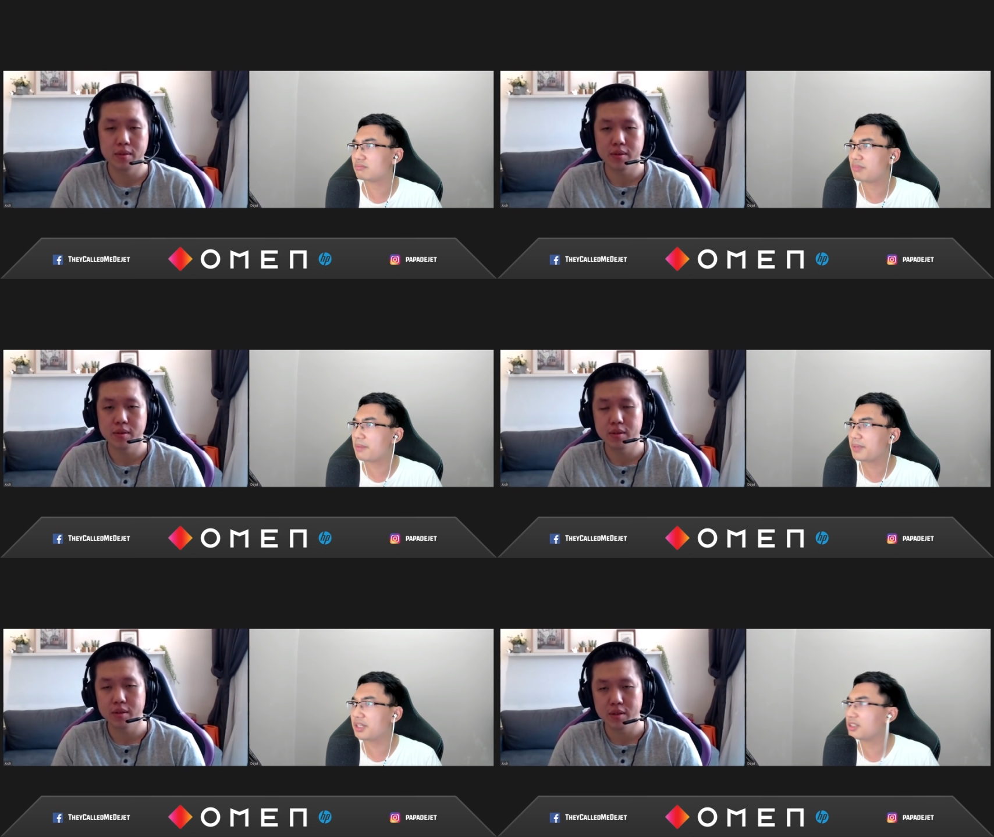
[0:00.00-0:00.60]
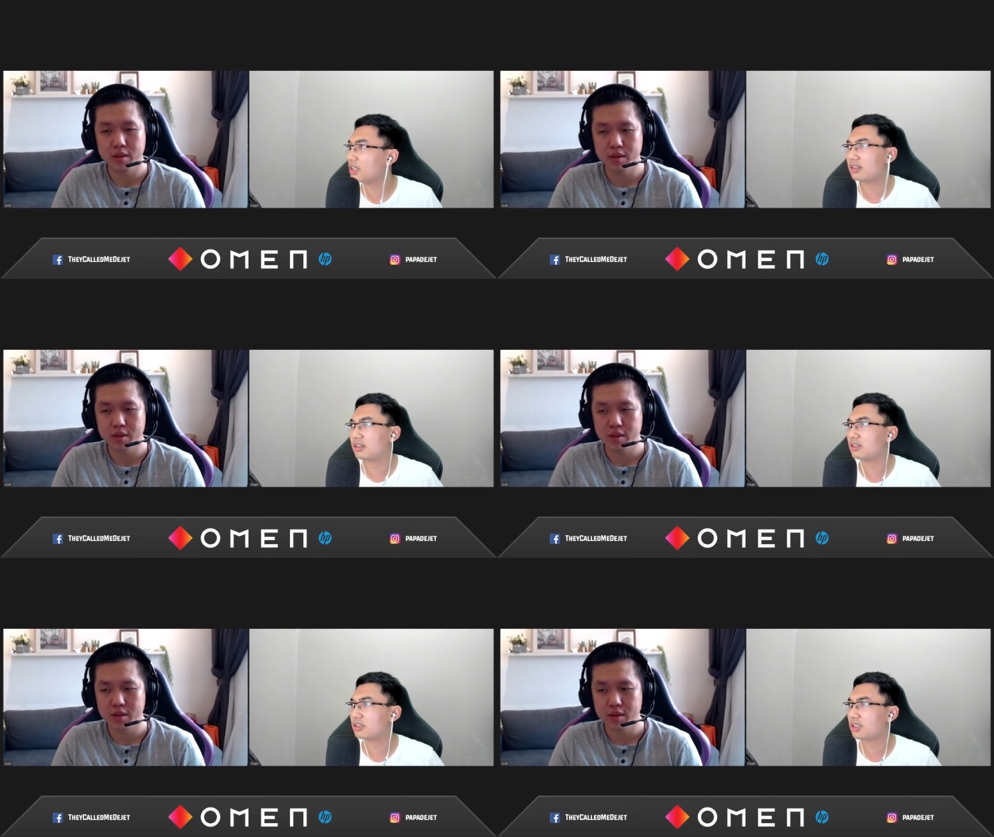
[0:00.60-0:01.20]
Speaker 1: maybe
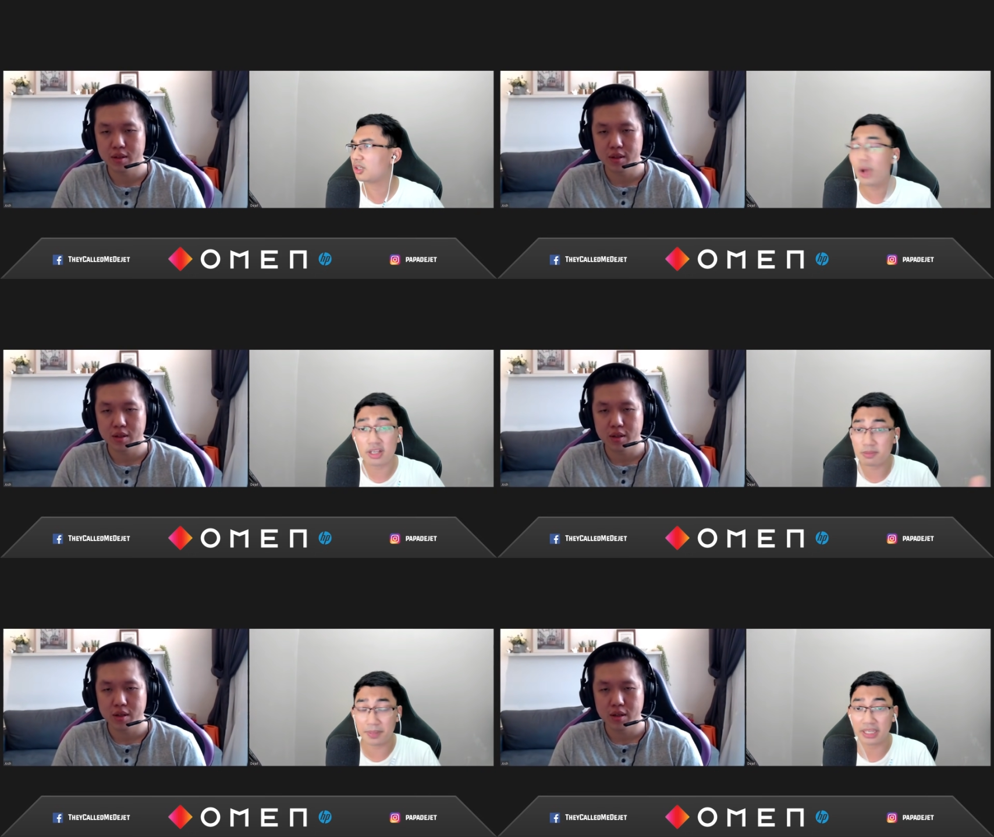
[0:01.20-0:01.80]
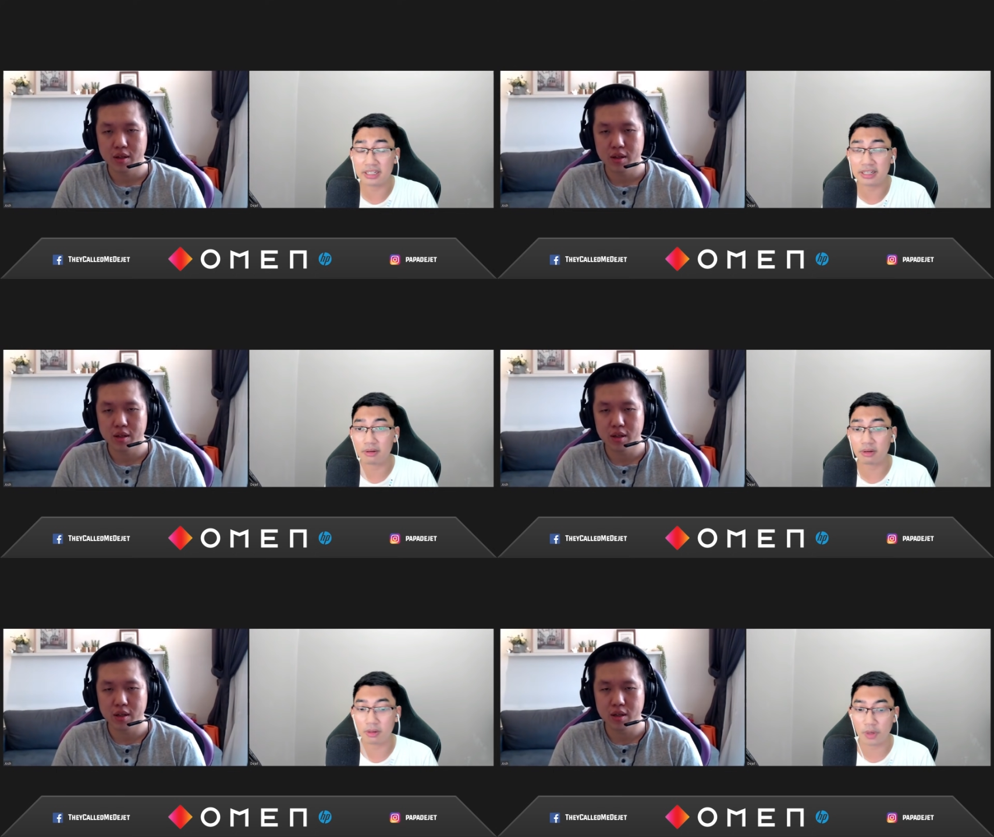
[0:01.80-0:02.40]
uh who else back in the
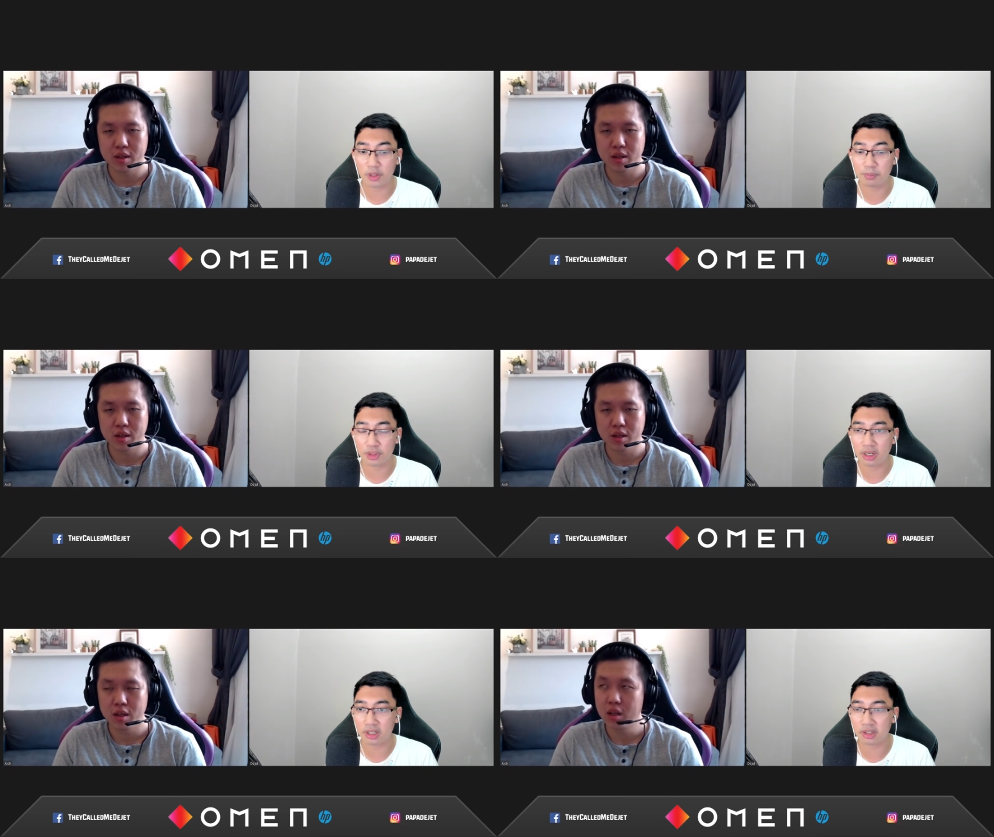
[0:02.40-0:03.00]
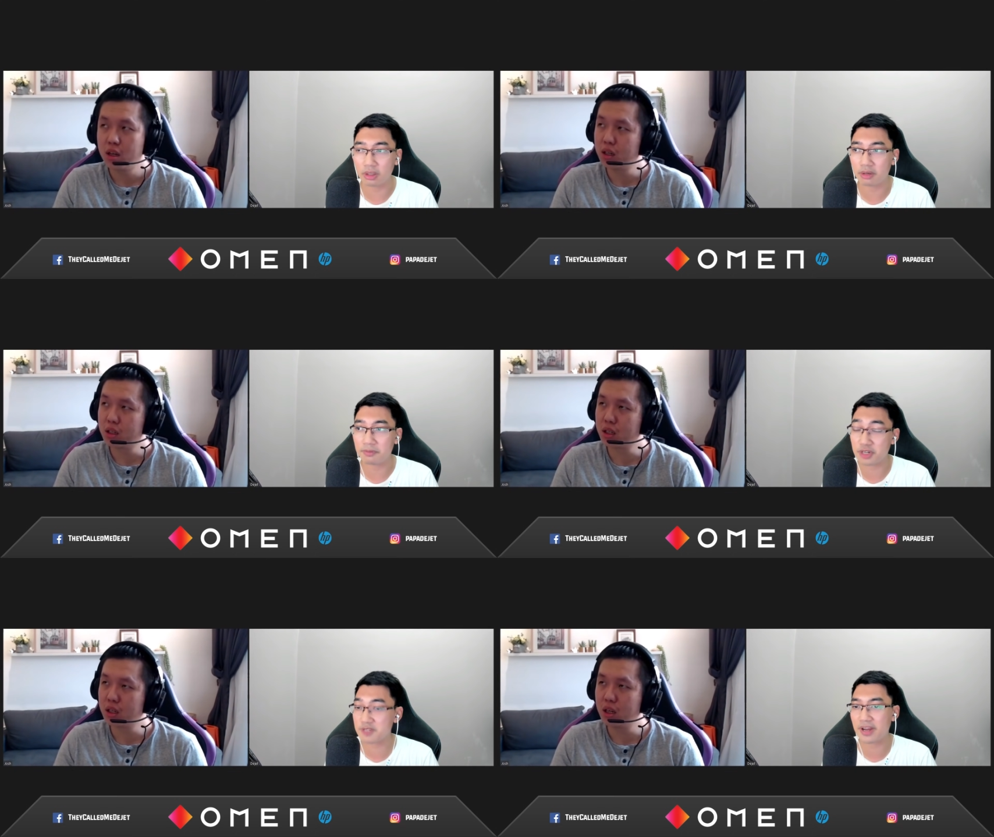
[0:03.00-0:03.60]
day uh, when you put uh, uh,
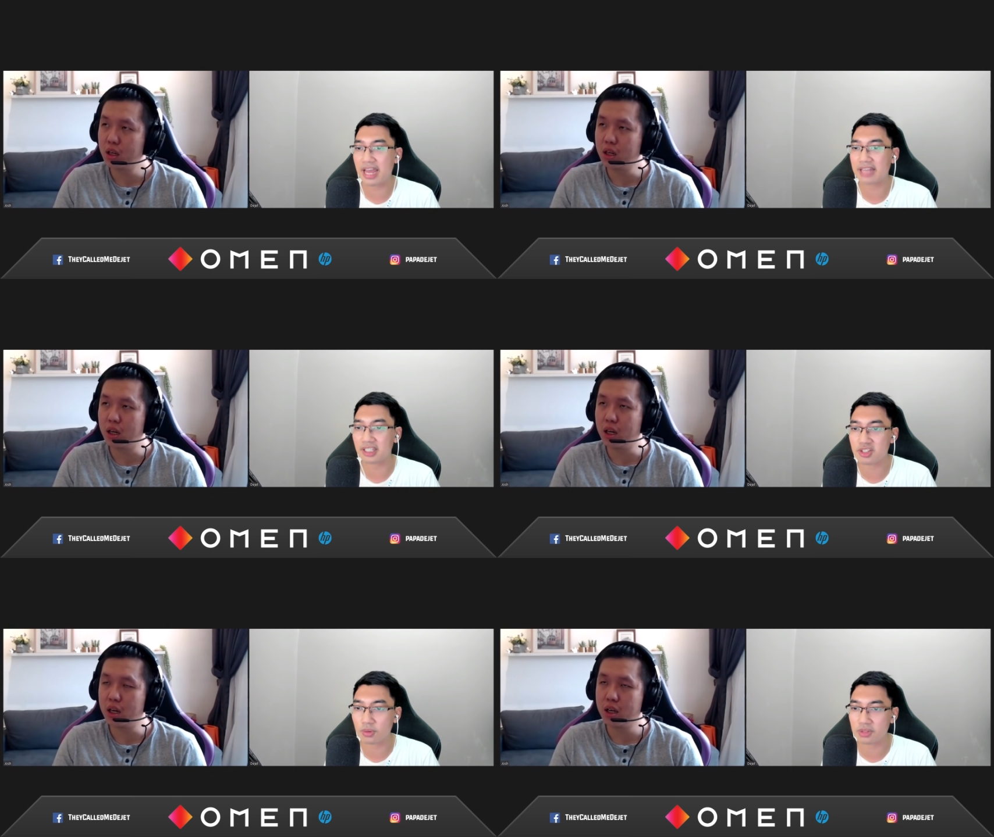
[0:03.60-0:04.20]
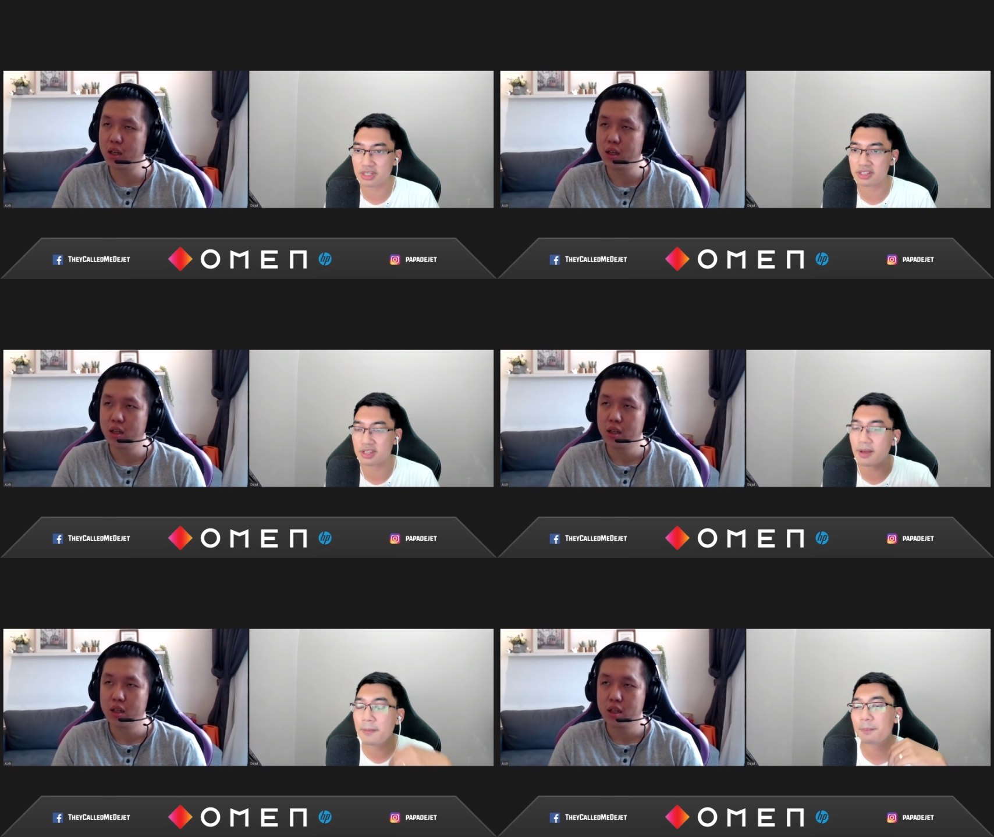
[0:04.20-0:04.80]
first Fnatic in southeast
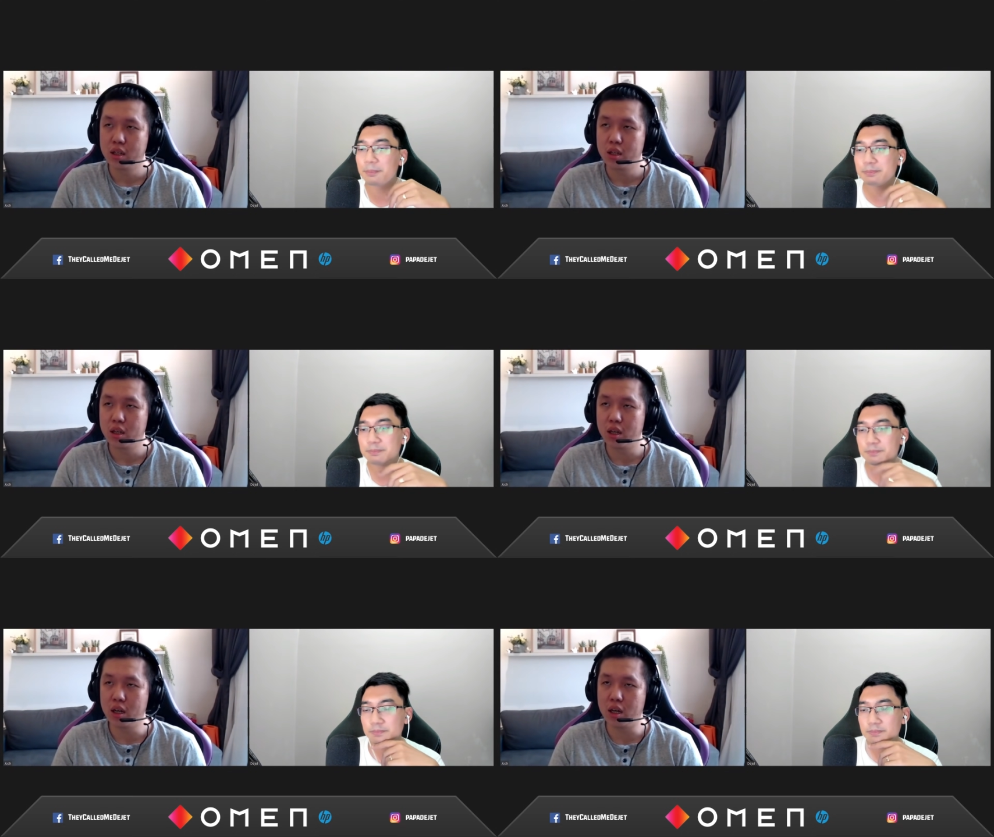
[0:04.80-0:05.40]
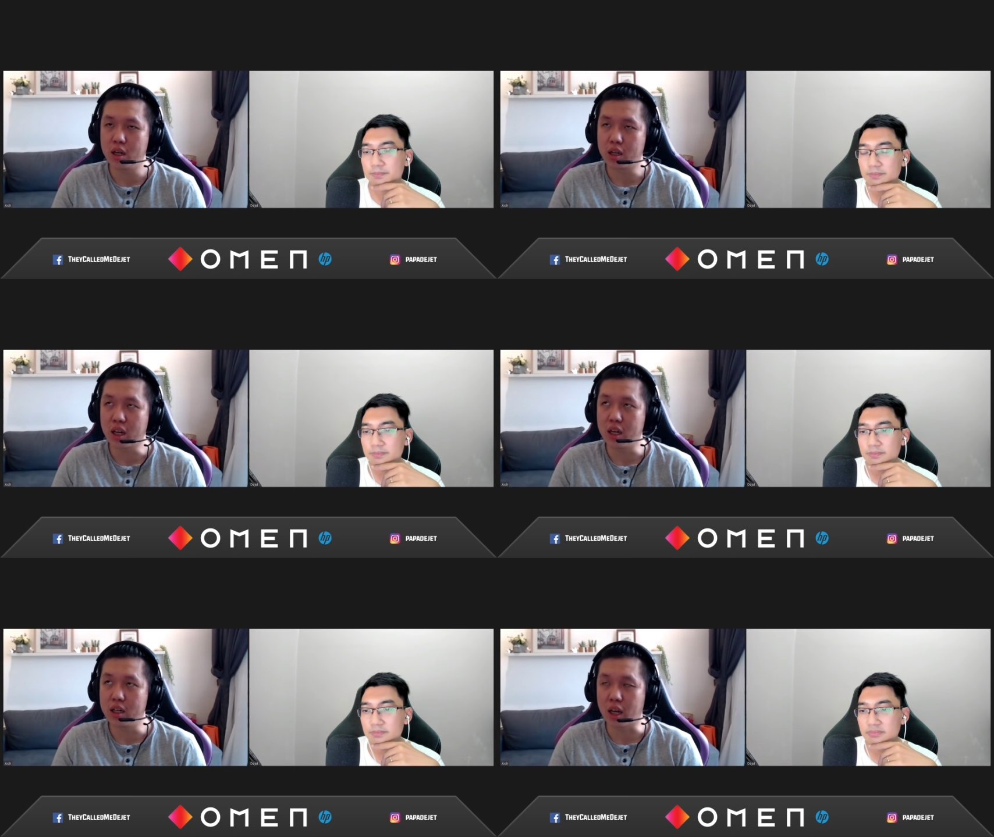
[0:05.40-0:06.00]
asia
Speaker 2: uh
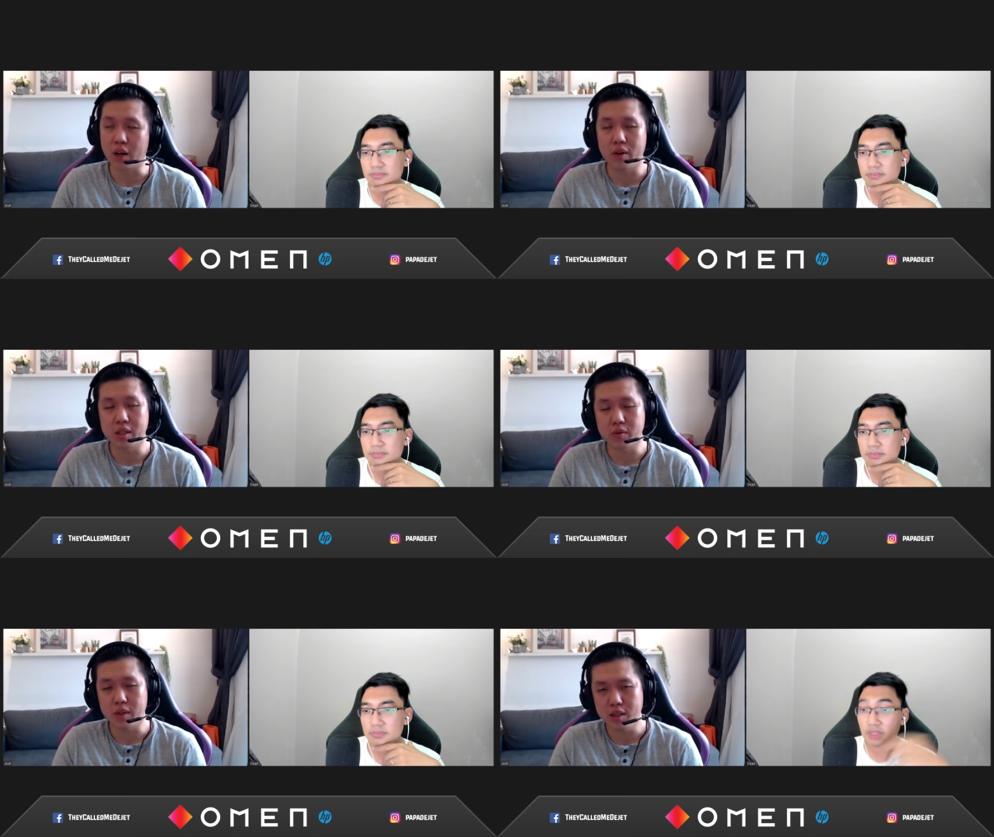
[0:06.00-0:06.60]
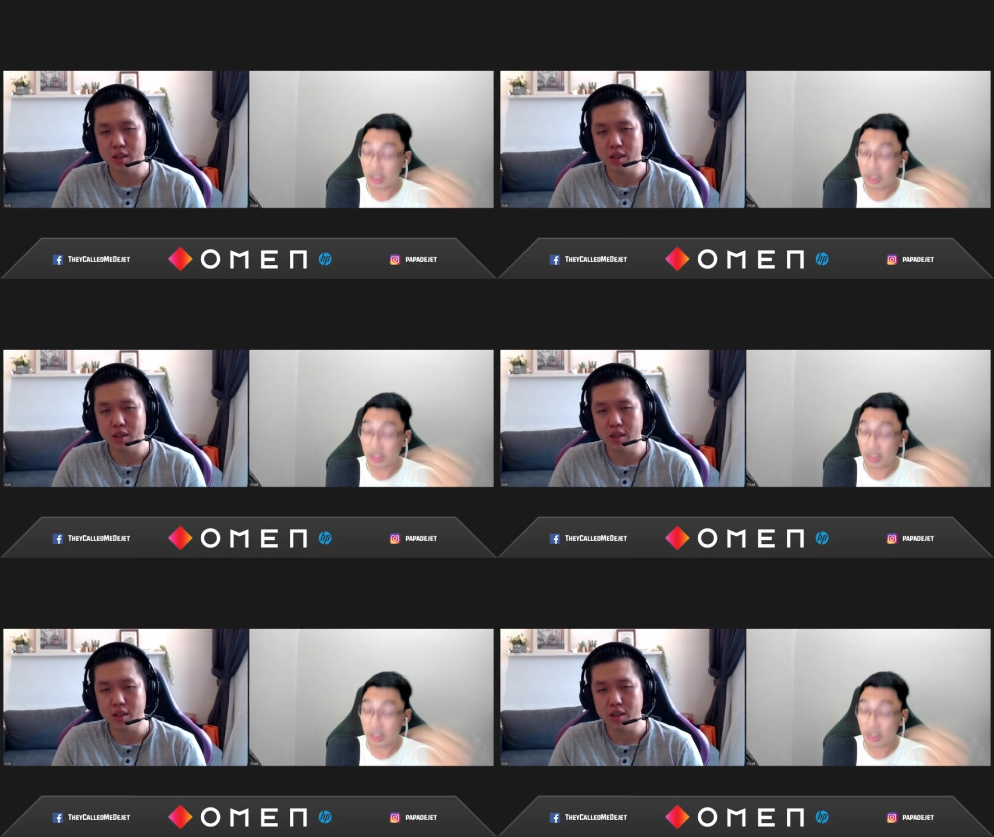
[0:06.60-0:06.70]
K- kyxy